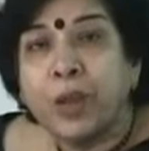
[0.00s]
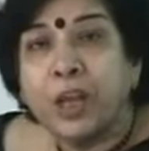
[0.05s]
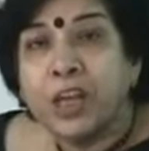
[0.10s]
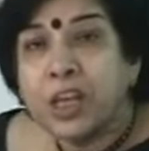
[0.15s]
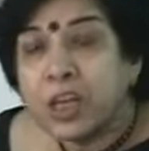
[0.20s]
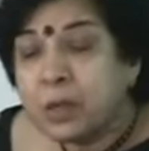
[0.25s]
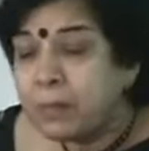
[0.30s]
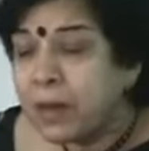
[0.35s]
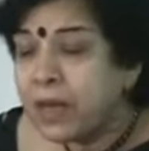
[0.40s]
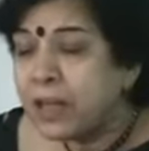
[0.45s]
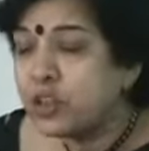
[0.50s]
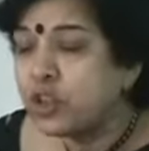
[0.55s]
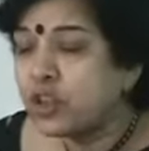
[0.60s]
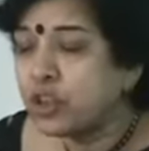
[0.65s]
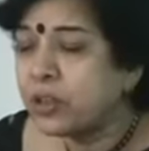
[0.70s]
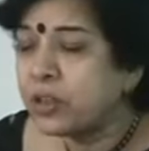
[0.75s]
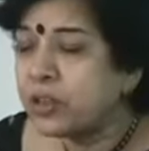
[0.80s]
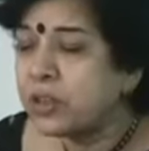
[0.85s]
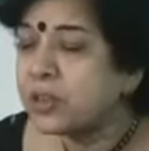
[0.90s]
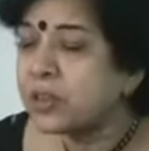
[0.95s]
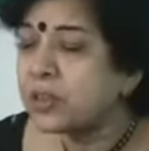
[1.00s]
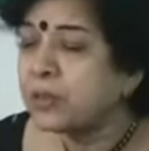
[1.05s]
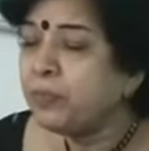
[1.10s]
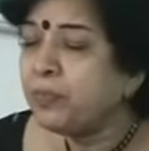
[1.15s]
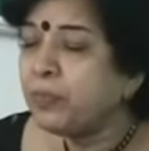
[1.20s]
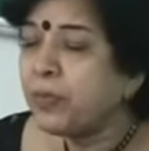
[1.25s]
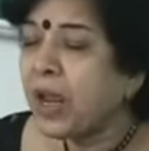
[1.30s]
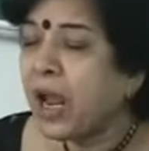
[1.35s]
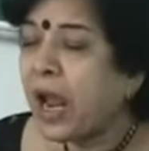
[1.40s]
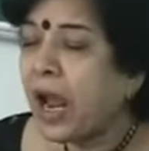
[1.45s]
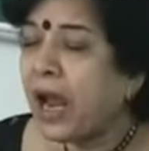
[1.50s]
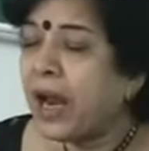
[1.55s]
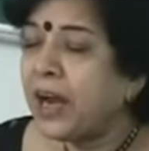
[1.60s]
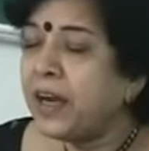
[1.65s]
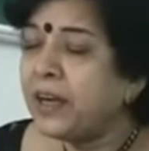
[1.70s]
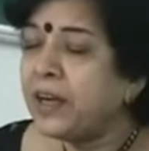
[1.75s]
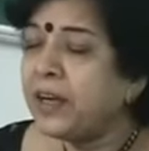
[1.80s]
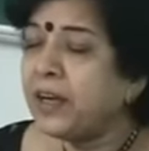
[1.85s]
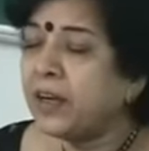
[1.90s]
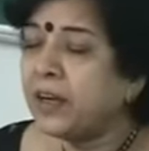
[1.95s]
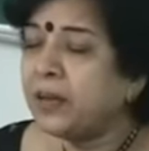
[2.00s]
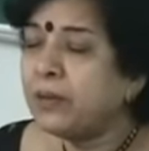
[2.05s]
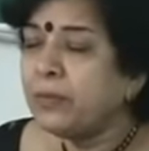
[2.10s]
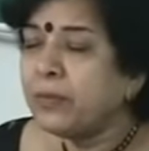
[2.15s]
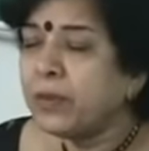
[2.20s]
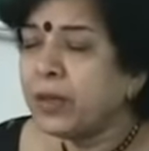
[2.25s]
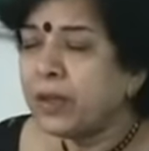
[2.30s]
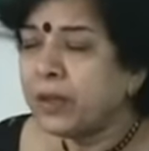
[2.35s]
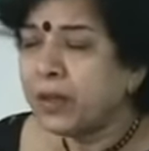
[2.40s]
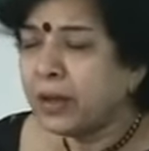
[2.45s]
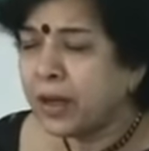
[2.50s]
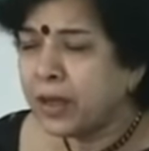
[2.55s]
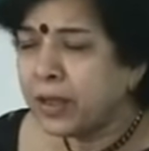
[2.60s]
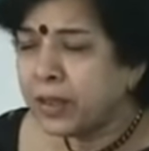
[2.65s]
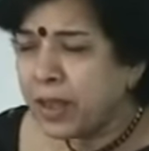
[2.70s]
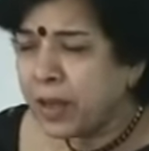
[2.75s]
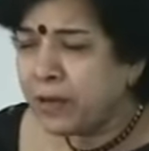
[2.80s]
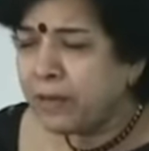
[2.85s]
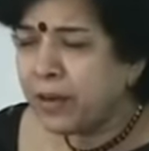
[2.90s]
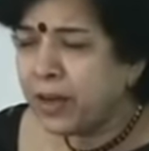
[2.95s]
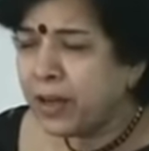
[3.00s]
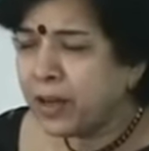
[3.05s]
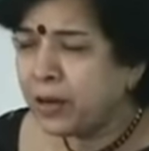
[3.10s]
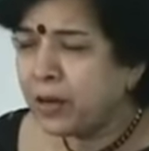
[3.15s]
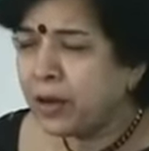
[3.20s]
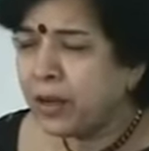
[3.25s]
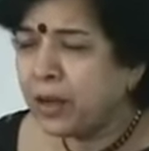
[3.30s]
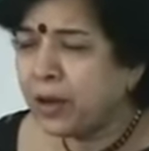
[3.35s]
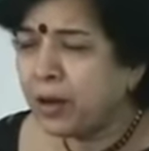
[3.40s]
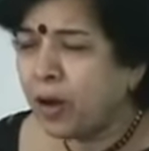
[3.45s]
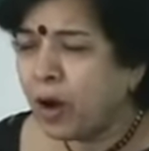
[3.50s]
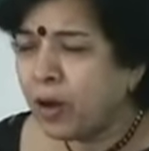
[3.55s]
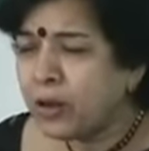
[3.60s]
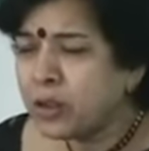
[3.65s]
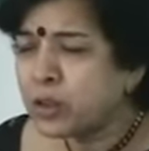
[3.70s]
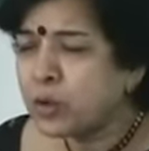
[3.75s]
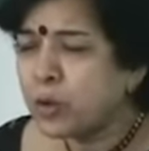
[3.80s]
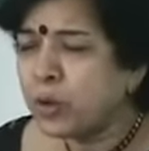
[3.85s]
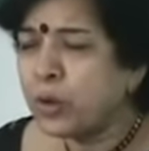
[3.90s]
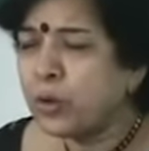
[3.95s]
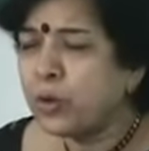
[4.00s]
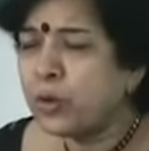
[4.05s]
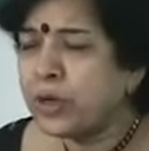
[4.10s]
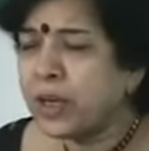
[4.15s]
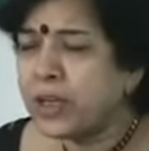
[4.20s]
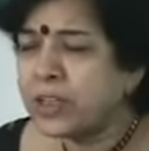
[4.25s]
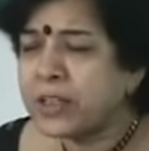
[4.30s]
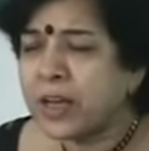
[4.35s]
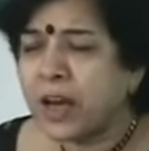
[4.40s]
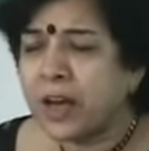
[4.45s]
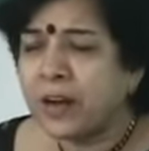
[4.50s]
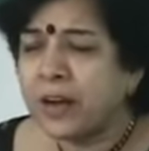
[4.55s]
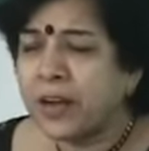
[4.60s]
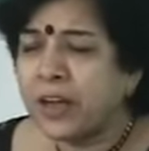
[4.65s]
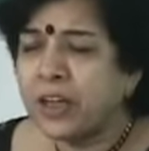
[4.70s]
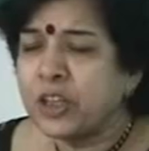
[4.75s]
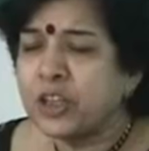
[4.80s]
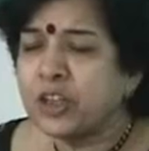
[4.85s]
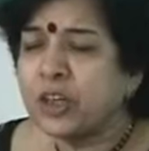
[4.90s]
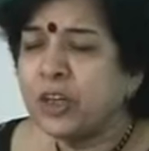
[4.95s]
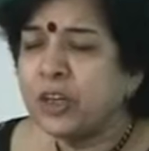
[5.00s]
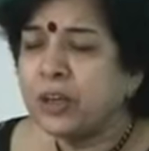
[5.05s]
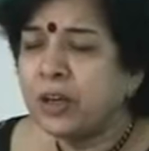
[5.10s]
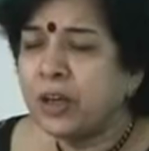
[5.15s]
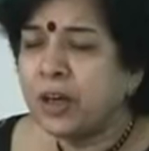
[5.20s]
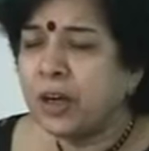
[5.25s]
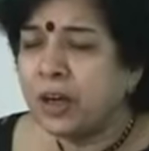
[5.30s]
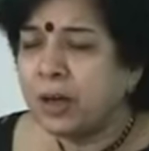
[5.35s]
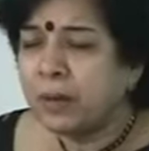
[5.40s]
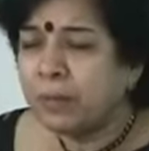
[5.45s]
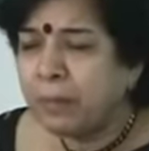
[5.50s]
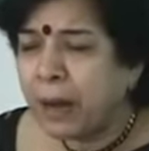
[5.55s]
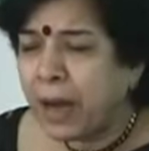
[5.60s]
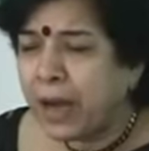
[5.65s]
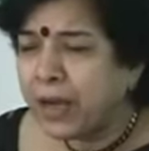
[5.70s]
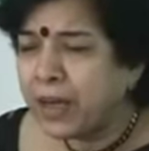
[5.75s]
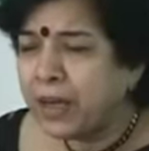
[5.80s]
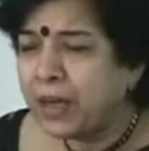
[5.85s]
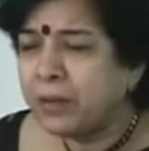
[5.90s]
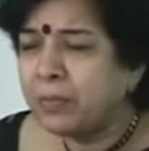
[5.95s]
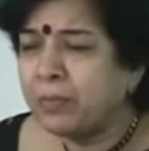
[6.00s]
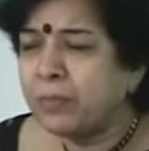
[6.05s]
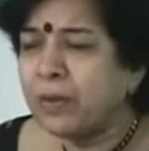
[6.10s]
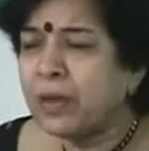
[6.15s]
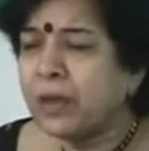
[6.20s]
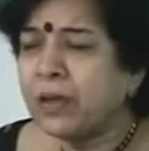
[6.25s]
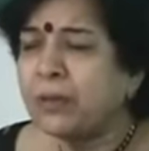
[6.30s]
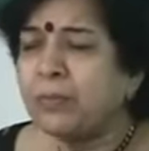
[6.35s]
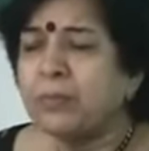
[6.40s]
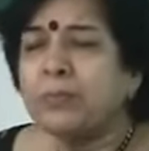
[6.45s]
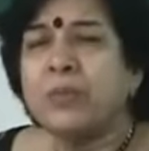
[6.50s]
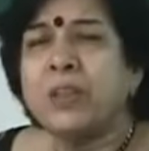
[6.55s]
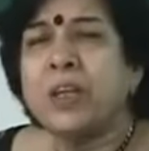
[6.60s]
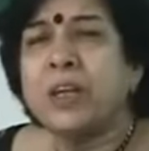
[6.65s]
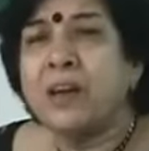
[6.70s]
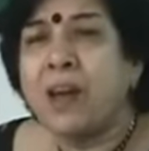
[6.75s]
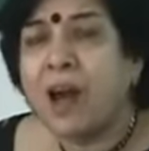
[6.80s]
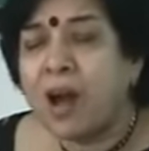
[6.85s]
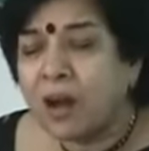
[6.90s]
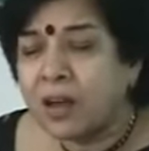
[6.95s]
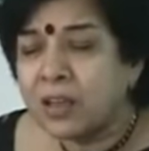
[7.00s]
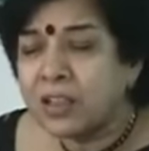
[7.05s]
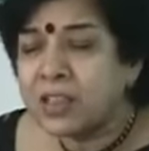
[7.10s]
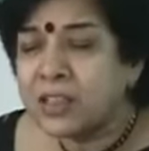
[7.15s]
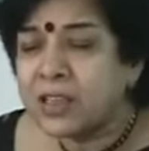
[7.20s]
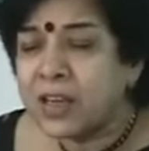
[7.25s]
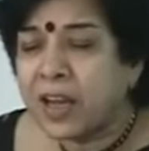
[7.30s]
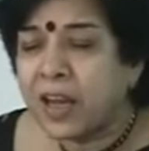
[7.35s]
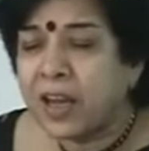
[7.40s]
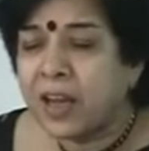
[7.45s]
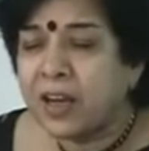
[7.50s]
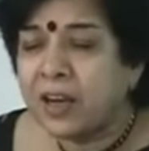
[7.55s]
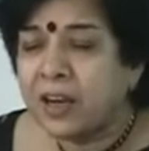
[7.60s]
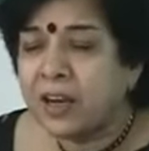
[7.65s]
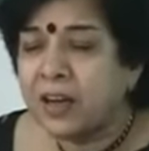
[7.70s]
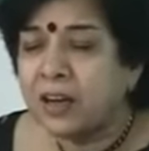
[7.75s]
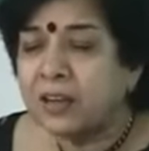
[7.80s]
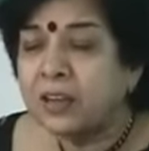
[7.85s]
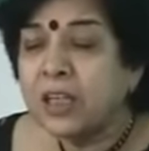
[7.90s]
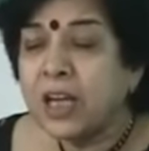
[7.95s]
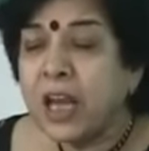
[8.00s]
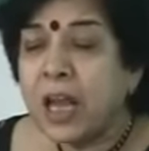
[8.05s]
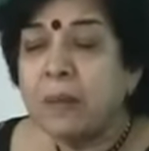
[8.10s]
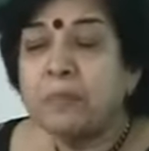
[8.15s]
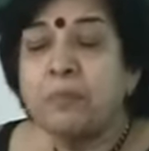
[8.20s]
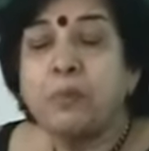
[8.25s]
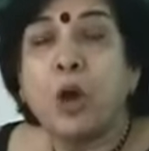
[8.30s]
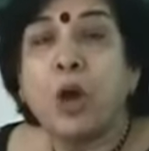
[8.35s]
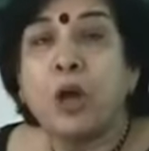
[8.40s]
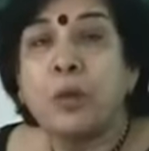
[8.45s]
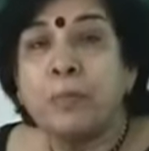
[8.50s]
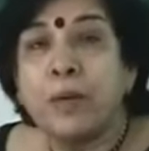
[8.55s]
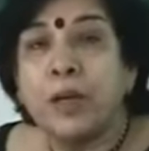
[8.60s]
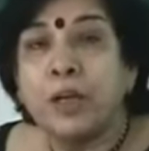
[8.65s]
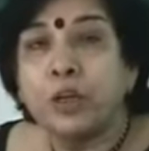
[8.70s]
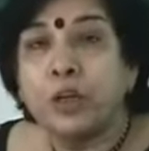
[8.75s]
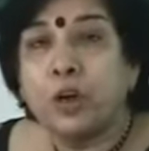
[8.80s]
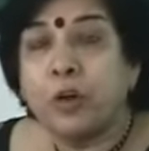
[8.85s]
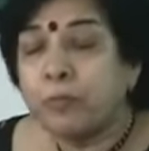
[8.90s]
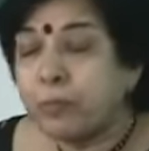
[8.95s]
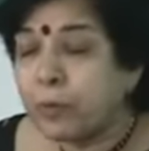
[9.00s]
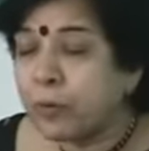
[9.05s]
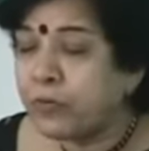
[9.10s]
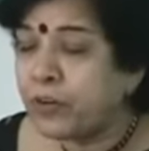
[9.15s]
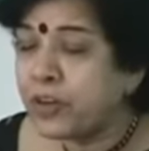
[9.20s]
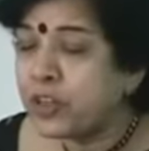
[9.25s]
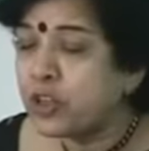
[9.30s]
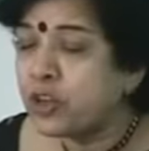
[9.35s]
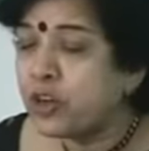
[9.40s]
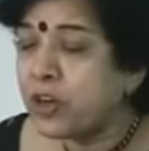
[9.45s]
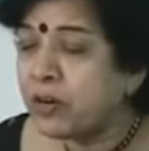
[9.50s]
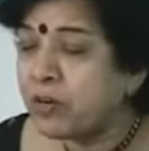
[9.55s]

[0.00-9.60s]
images and uh, uh, they were uh, also you know discouraged uh, by um, the large scale employment of professional